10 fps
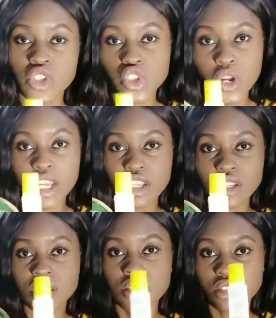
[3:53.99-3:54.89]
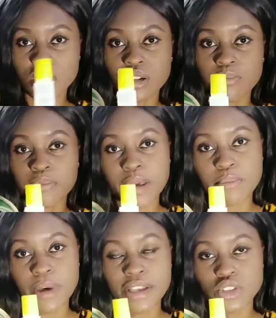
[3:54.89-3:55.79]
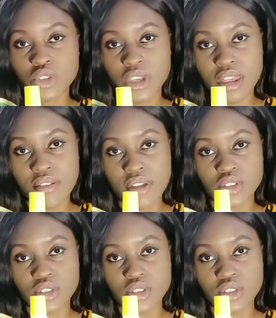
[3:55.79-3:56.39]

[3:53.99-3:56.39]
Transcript: joining the papers together.